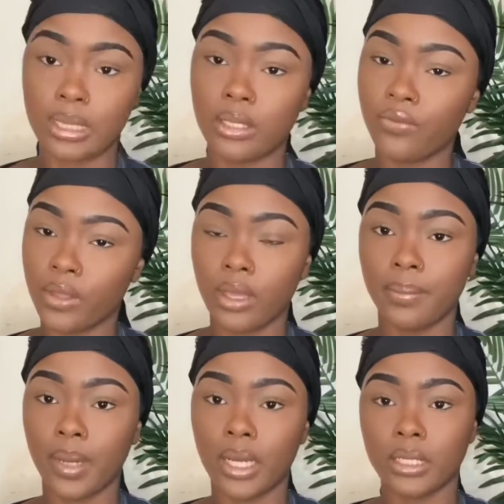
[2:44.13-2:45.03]
it for the
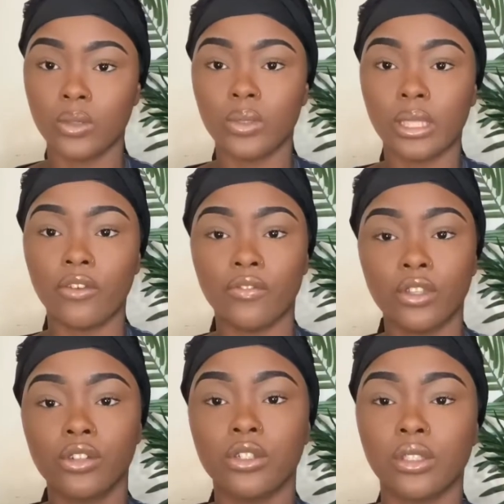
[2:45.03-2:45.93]
unboxing. Without
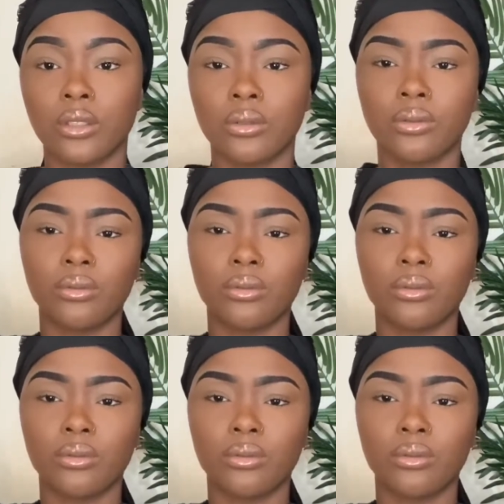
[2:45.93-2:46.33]
further ado,